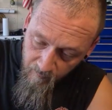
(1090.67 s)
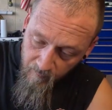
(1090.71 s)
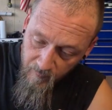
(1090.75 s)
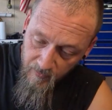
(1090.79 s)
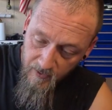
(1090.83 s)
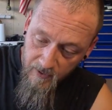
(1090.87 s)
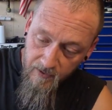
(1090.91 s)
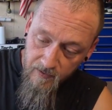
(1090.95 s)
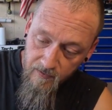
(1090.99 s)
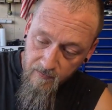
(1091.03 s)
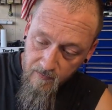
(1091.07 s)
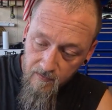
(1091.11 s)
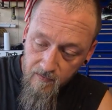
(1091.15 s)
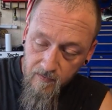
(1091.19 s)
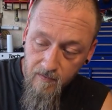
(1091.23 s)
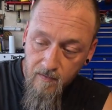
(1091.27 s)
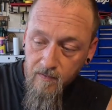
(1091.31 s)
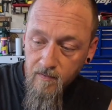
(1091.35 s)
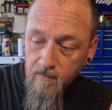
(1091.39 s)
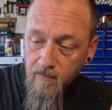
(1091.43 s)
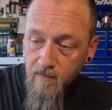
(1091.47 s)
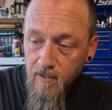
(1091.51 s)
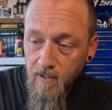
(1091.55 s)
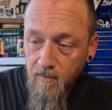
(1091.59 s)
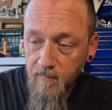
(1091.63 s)
But
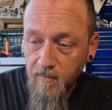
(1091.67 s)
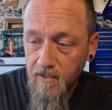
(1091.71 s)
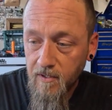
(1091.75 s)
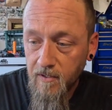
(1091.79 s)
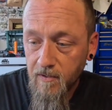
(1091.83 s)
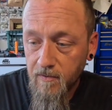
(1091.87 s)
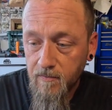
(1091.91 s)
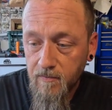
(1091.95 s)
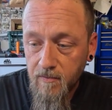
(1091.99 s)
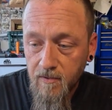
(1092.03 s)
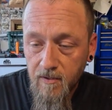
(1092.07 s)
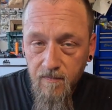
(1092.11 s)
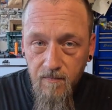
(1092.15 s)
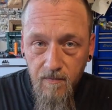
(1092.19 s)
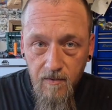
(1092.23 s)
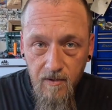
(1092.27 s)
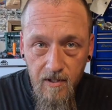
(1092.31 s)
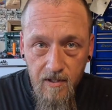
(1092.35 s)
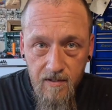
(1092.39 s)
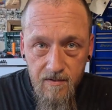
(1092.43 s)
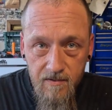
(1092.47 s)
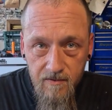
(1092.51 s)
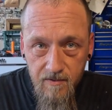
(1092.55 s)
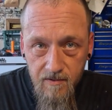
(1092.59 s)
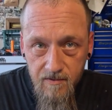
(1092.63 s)
let me know if you
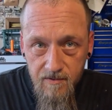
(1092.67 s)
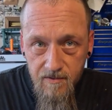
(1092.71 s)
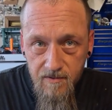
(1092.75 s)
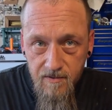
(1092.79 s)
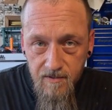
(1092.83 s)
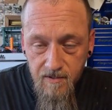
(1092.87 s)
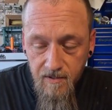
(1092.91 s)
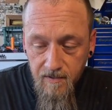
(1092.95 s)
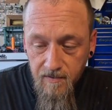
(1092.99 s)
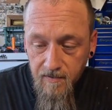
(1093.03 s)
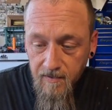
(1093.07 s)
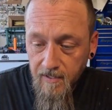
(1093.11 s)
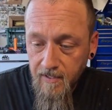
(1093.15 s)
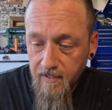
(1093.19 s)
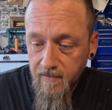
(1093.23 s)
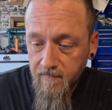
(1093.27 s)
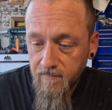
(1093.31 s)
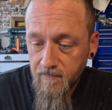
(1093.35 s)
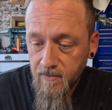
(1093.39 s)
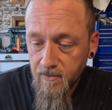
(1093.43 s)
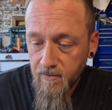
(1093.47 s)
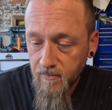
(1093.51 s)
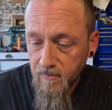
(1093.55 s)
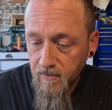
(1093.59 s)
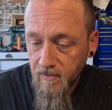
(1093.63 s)
guys are interested in that.
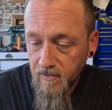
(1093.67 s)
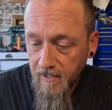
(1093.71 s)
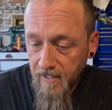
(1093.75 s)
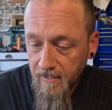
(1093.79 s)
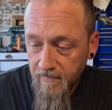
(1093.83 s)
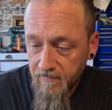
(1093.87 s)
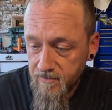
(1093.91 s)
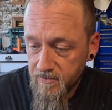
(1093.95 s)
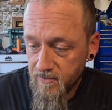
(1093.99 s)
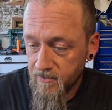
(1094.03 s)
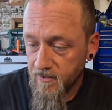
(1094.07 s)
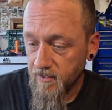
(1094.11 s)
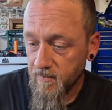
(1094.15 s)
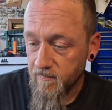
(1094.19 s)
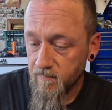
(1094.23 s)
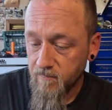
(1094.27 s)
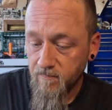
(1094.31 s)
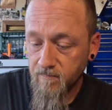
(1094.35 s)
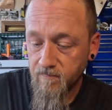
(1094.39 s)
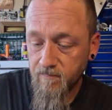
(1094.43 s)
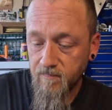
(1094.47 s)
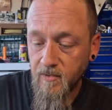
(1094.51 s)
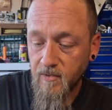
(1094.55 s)
Doing a live stream,